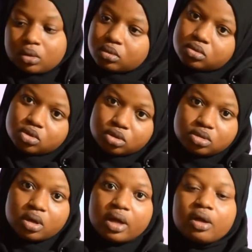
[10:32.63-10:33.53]
So to
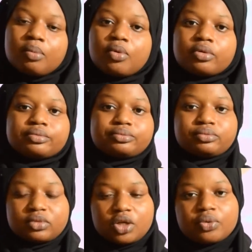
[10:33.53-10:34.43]
your elbow,
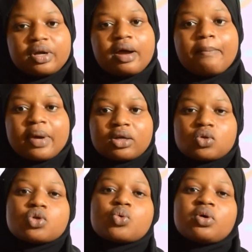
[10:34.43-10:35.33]
then you come back.
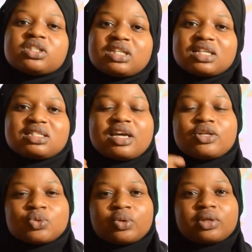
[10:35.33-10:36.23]
So you wash that
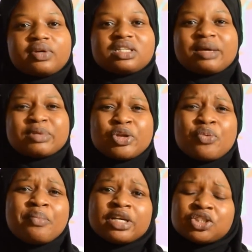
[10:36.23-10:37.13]
side 3 times, and you
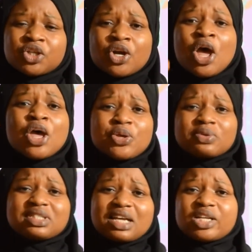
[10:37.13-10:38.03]
make sure you
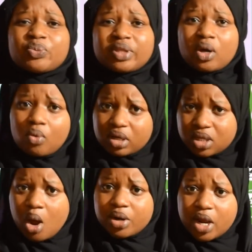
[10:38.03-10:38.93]
start with the
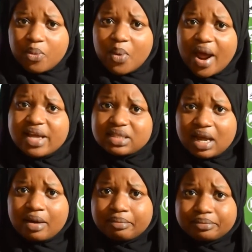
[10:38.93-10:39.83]
what? The right
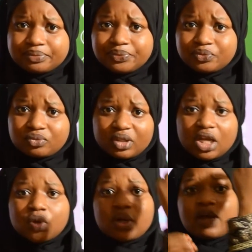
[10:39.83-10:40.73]
arm.
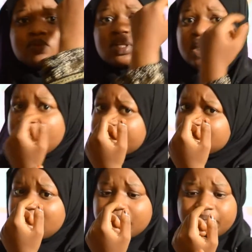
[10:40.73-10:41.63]
Then you come to the left
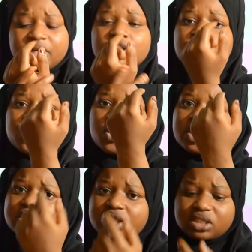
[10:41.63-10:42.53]
arm. You
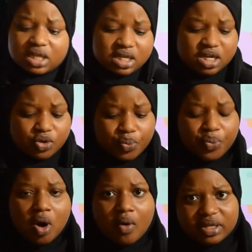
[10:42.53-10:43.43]
wash it again. You
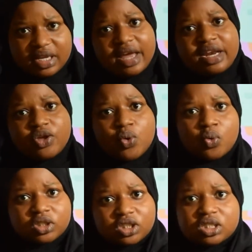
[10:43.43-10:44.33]
pour water and then you
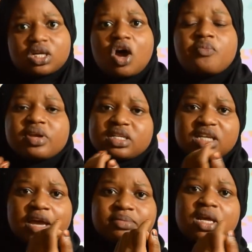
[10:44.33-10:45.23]
wash it. How many
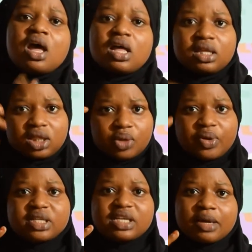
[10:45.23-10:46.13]
times?
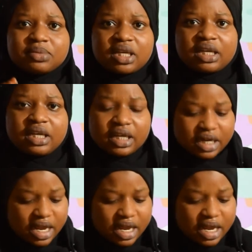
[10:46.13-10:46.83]
3 times again.